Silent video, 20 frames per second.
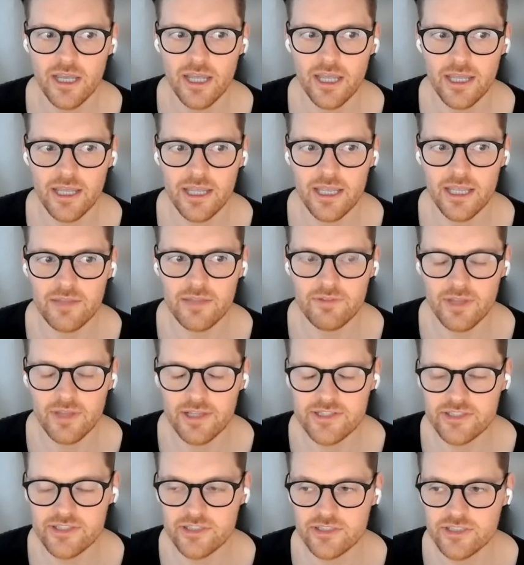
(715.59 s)

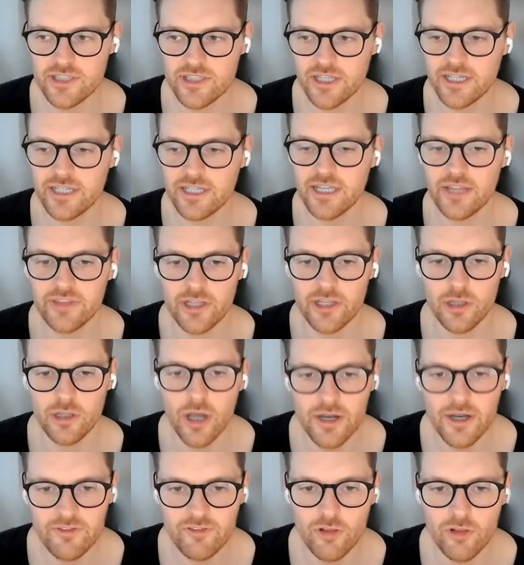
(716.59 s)
it's like another
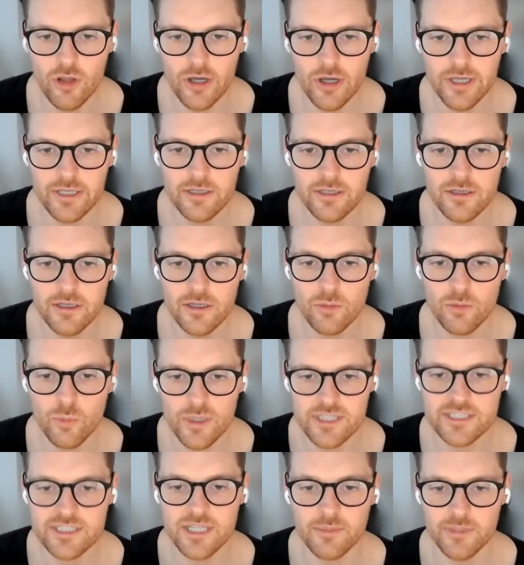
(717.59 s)
lifeline when
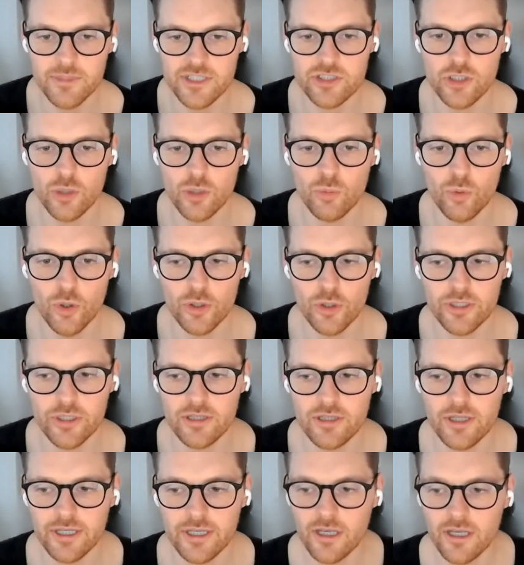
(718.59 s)
something's not working.
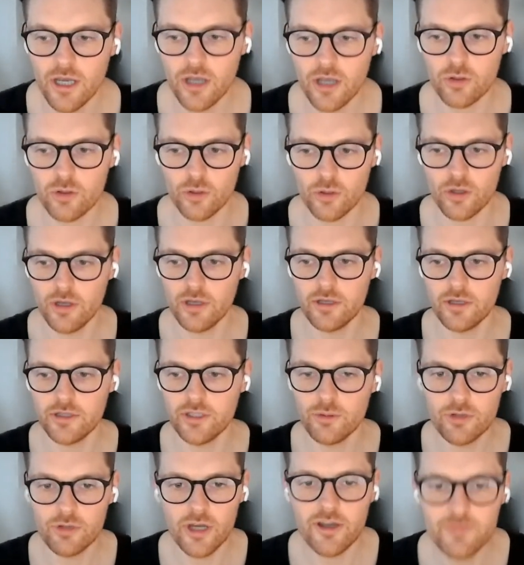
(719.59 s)
Like, look, you
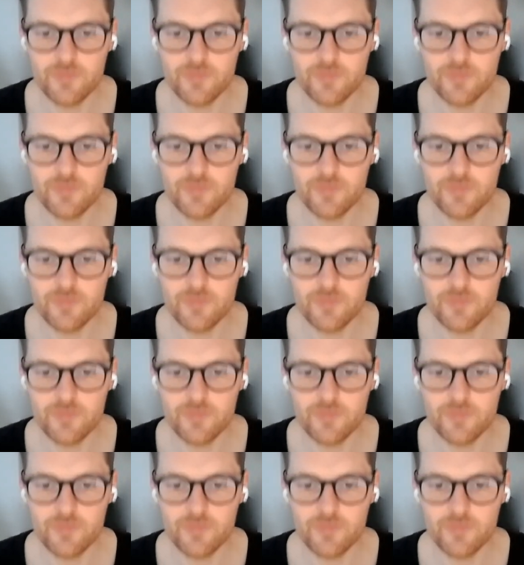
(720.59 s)
and I have been